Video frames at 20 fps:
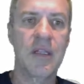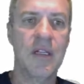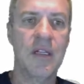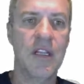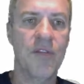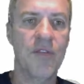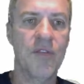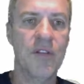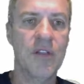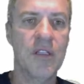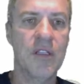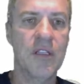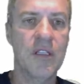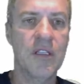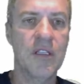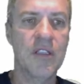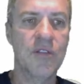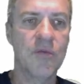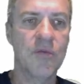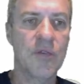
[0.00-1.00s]
Now if we look at
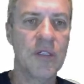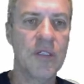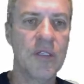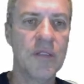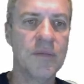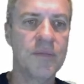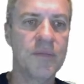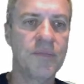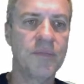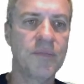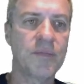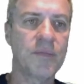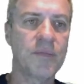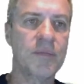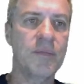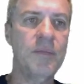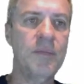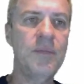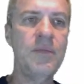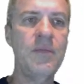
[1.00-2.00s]
this one,
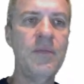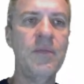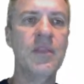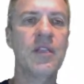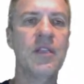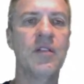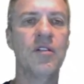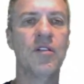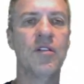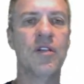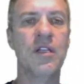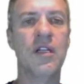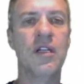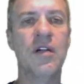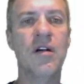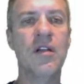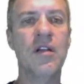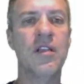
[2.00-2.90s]
looking at